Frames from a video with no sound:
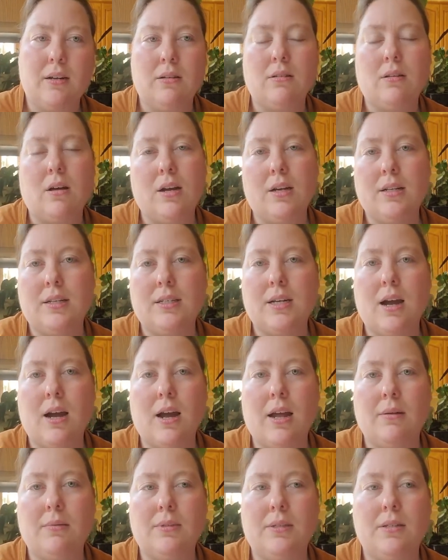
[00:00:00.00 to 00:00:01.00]
a lot of the
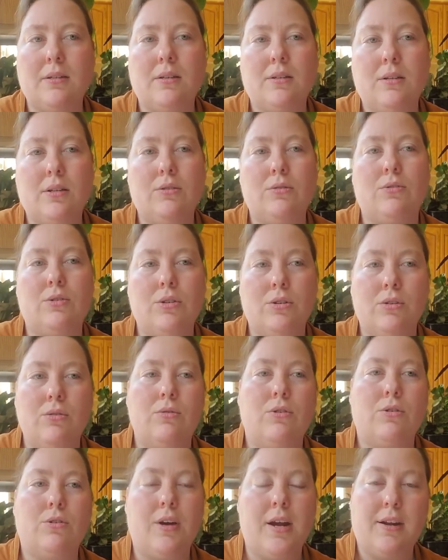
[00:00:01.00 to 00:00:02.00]
times you do
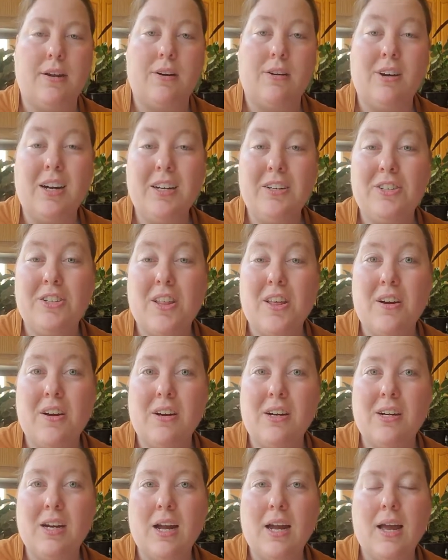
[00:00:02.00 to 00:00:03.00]
create a crutch there.